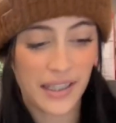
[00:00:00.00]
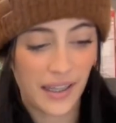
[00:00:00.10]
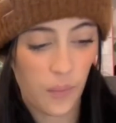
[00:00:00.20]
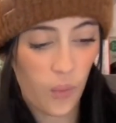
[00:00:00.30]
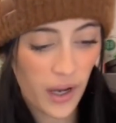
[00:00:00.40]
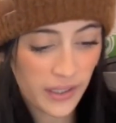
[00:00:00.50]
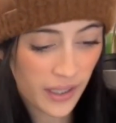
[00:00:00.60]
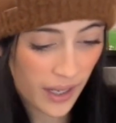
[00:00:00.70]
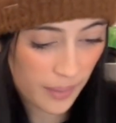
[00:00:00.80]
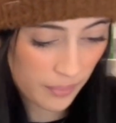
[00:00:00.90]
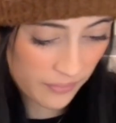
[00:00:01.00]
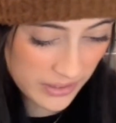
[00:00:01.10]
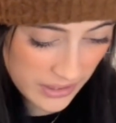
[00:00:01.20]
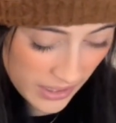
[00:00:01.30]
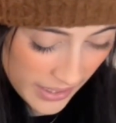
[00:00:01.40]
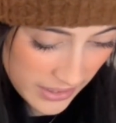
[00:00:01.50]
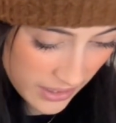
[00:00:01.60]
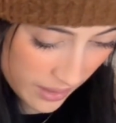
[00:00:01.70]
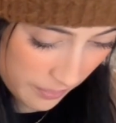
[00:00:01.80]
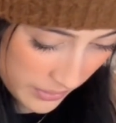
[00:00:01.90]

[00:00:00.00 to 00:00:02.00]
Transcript: it. 1 cup of a sliced up